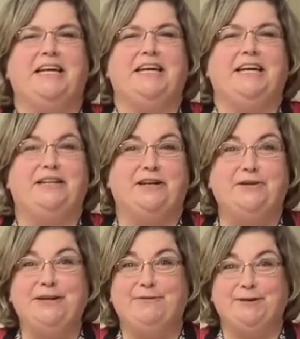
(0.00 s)

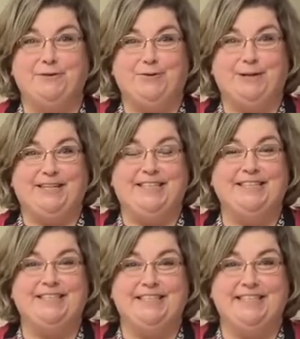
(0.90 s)
Hello
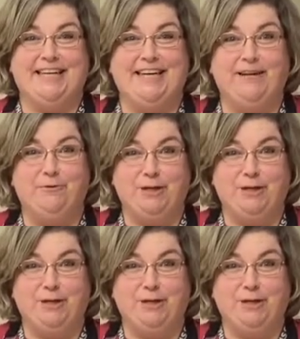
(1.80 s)
everyone. Today